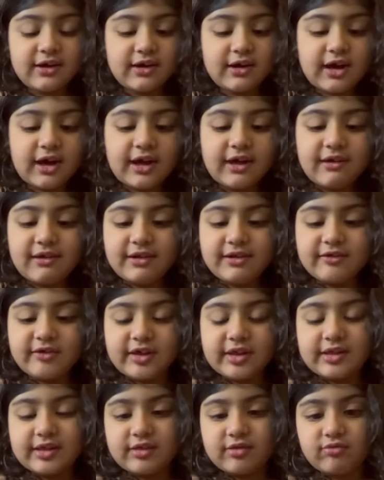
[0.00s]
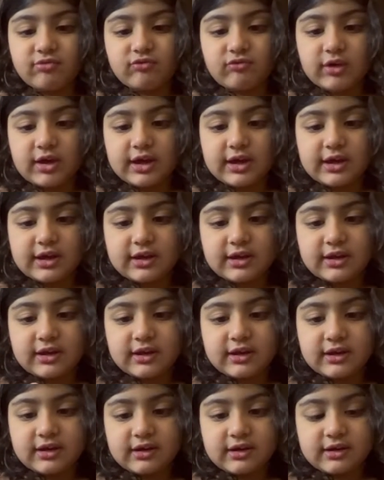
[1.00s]
I'm just making
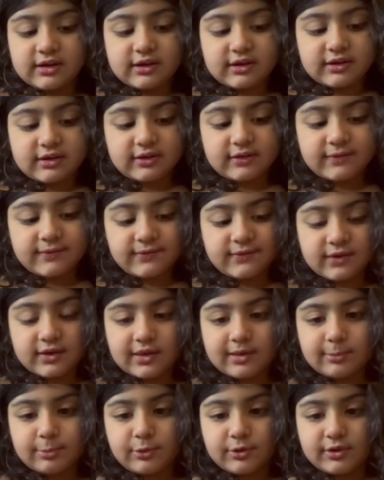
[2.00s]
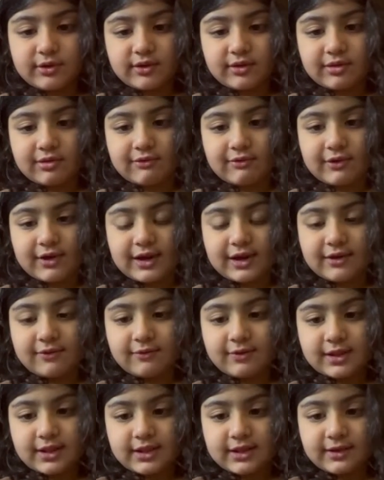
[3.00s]
a different sports drink
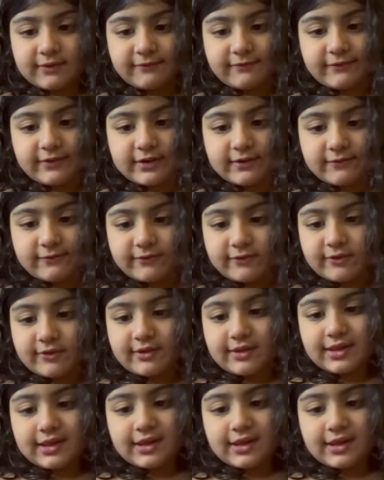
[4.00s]
with different fruits.